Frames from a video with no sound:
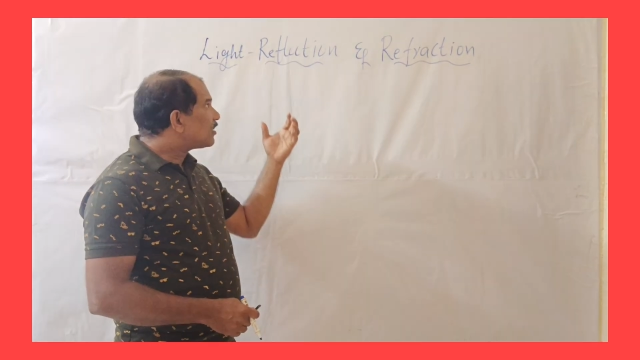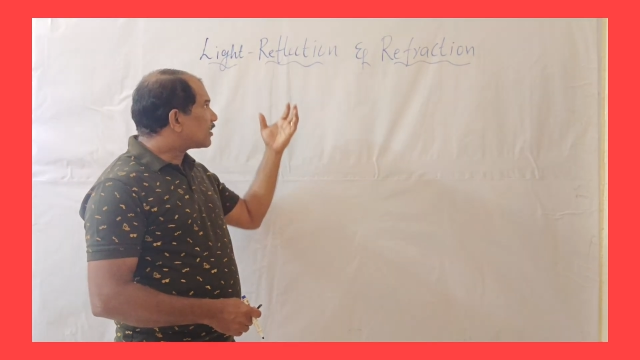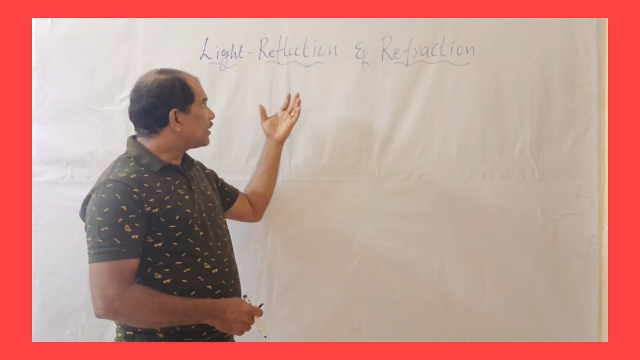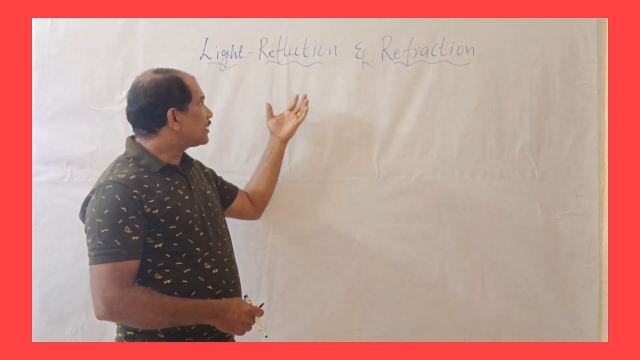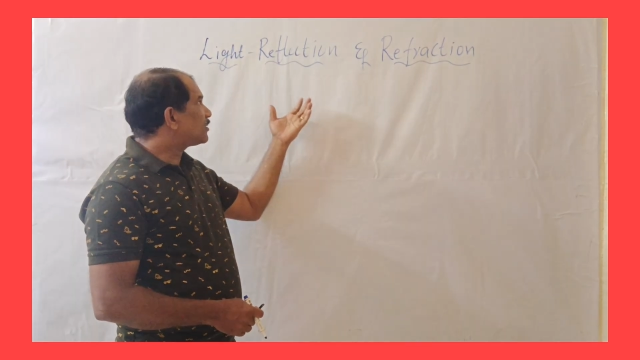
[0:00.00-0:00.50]

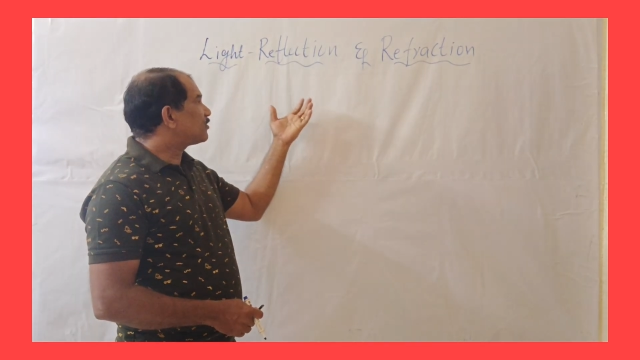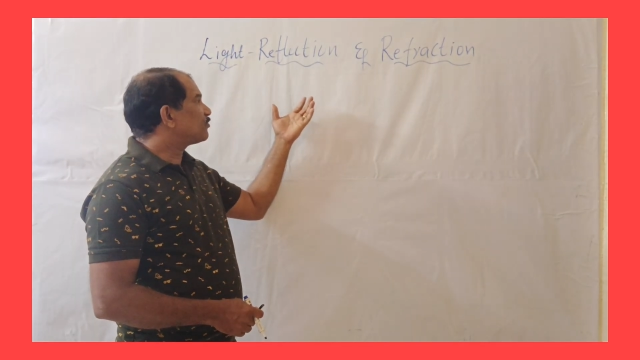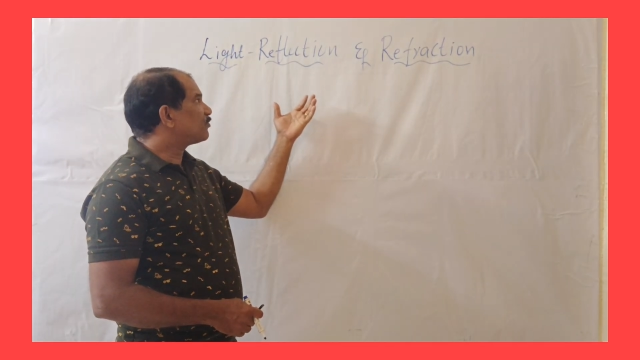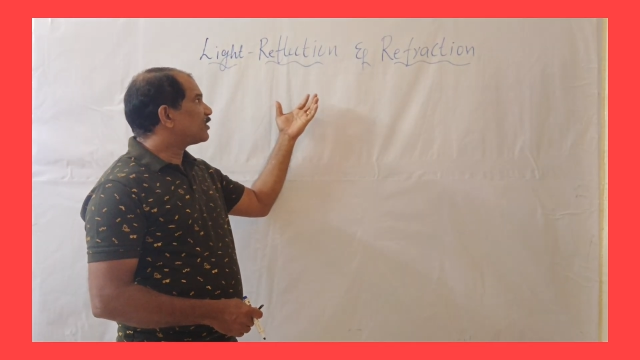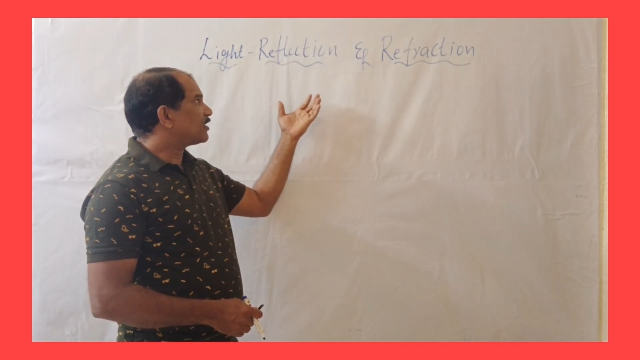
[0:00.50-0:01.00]
related
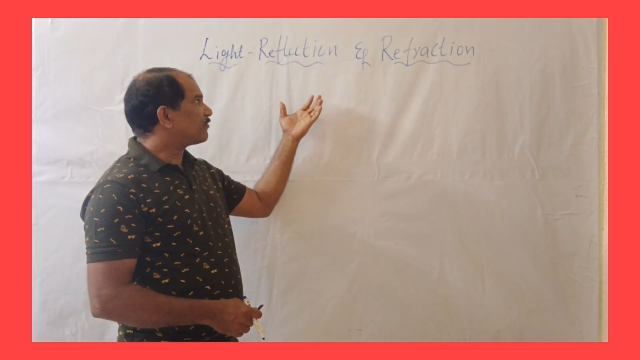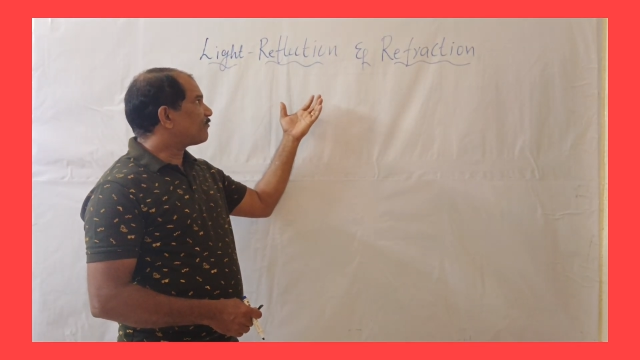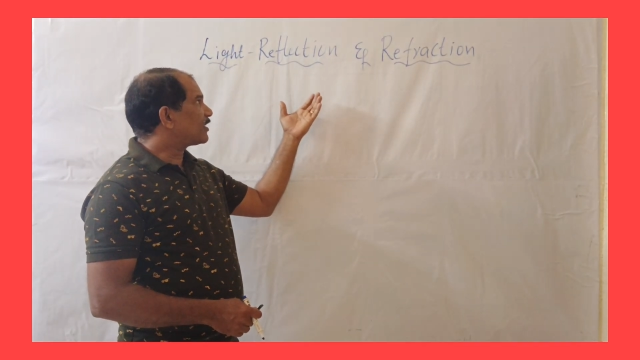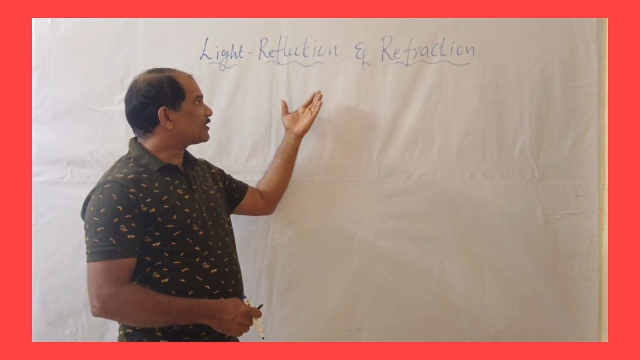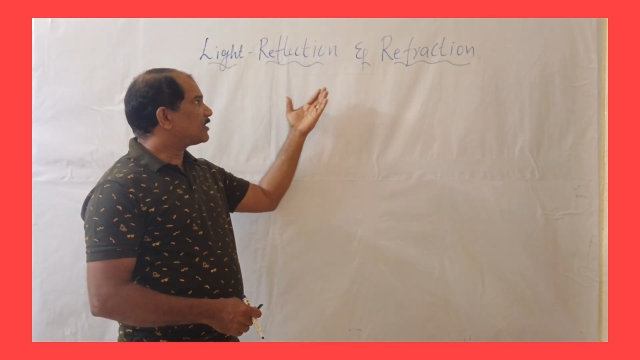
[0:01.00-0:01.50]
to the
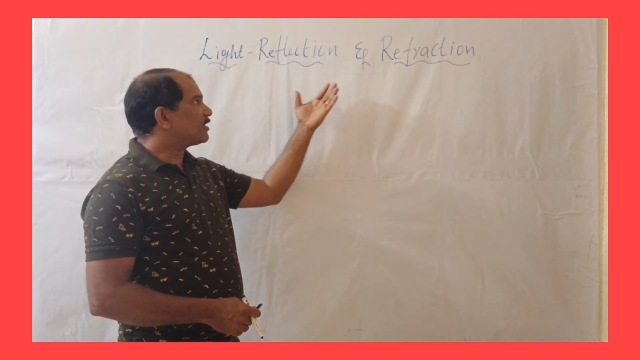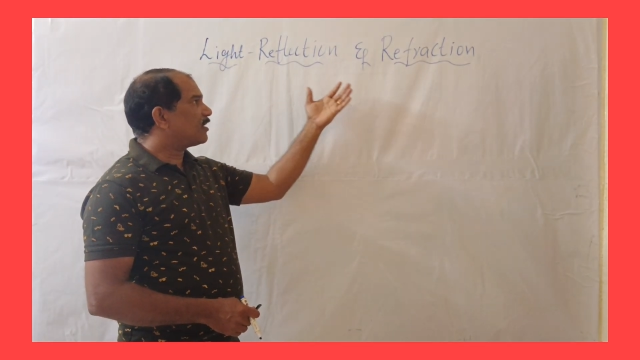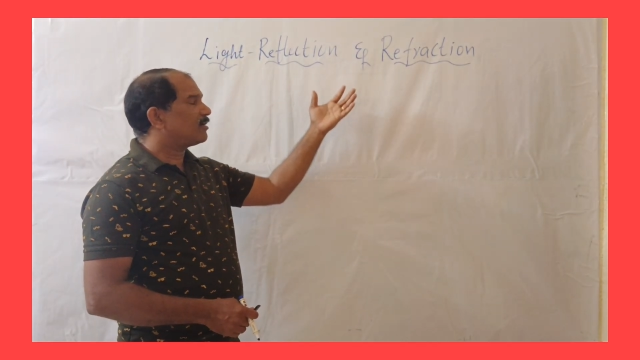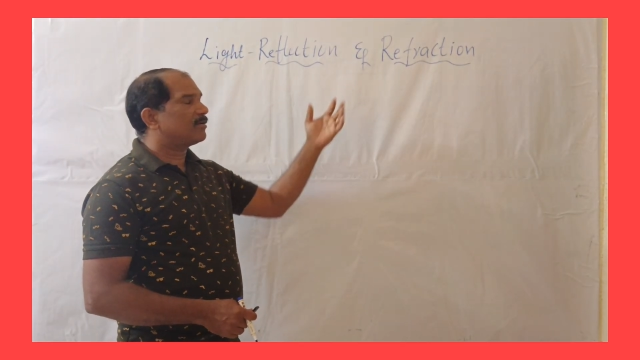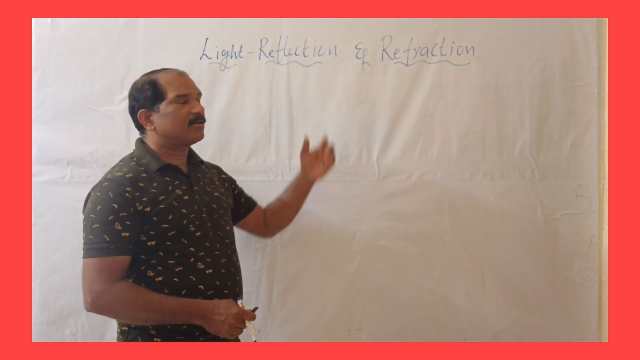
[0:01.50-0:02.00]
reflection
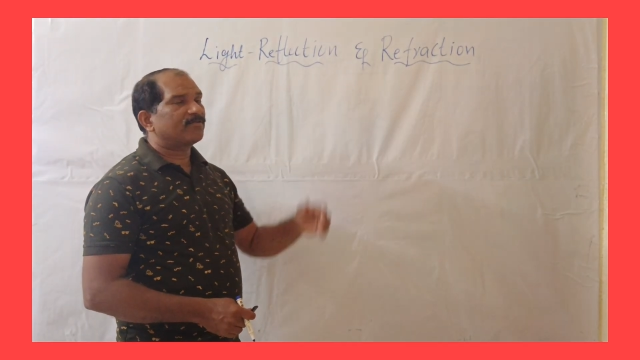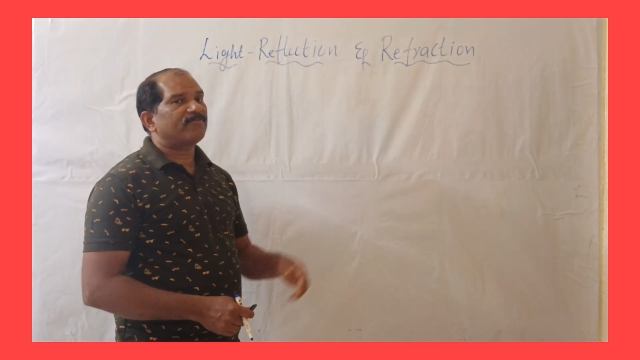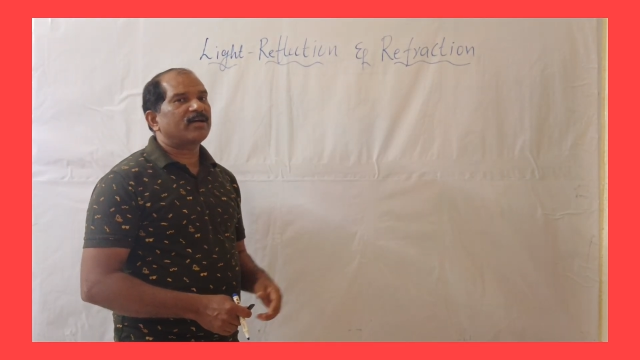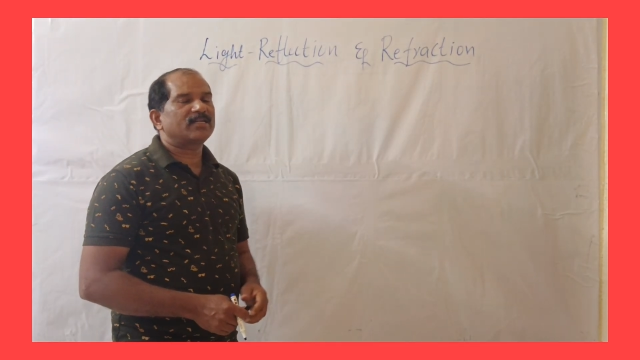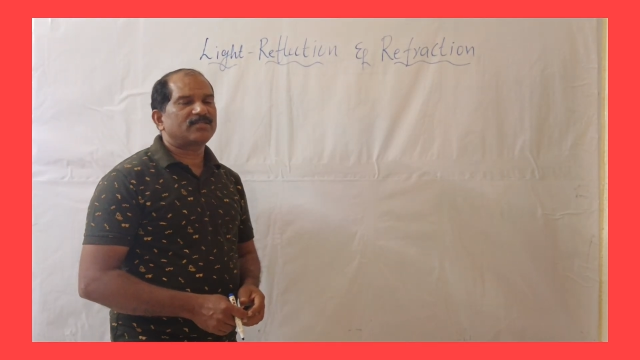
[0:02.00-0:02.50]
and the
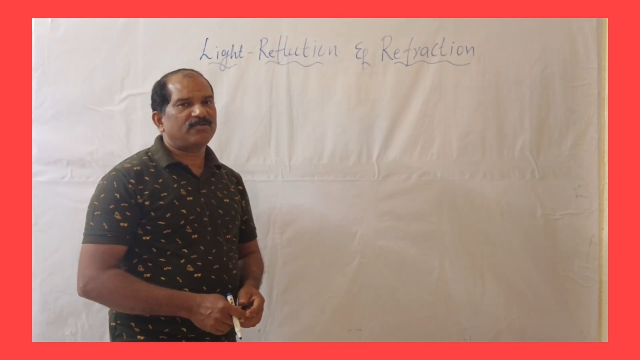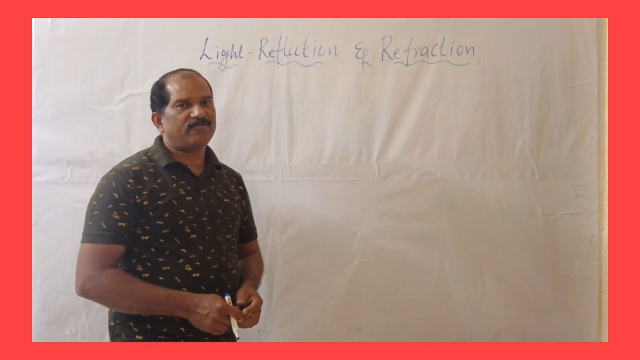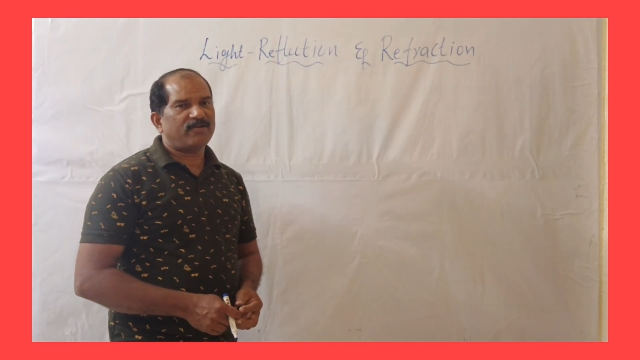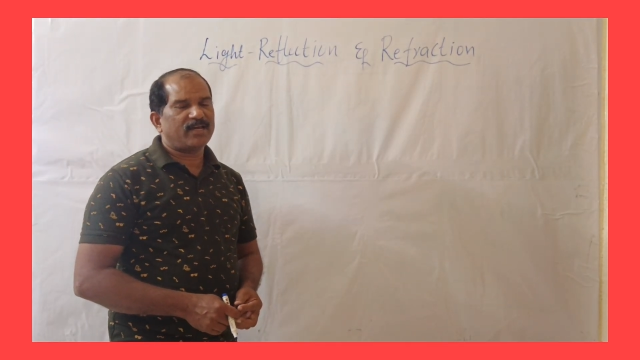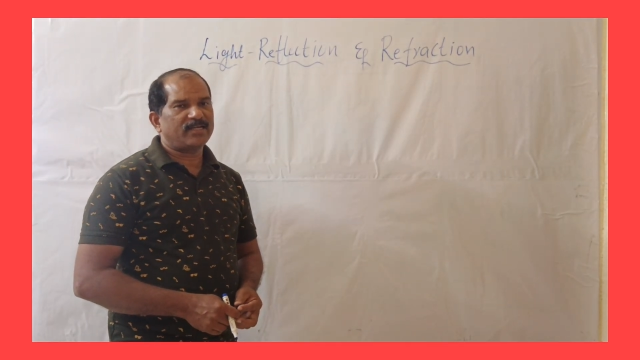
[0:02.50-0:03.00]
refraction
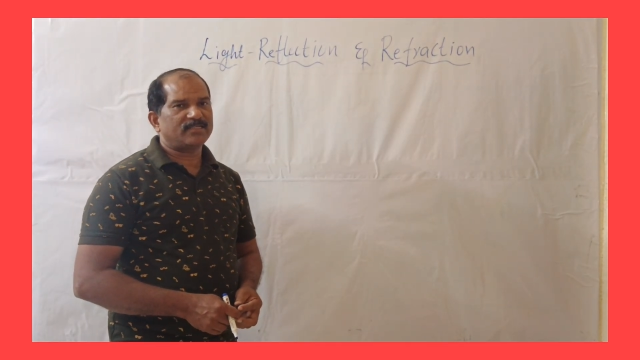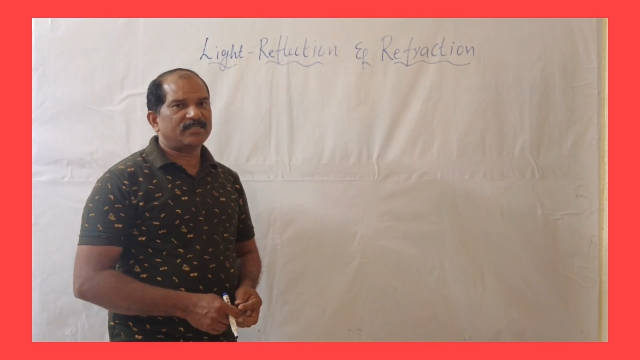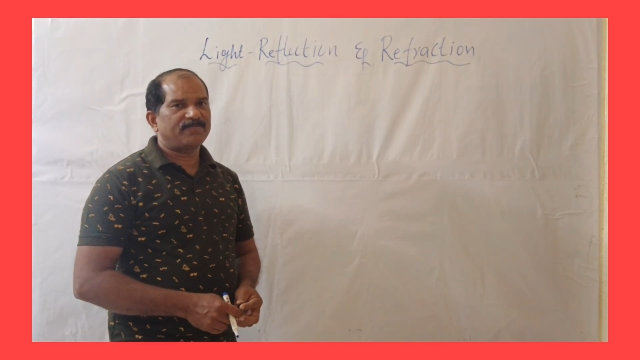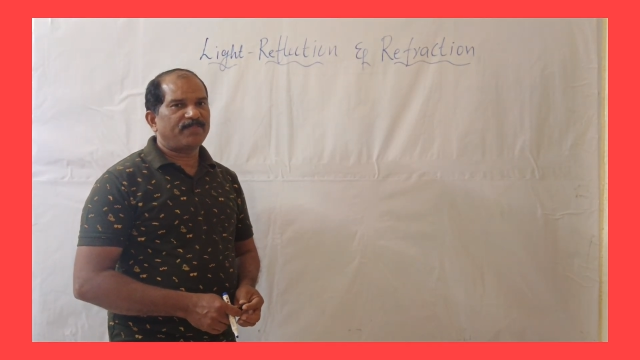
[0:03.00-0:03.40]
of light.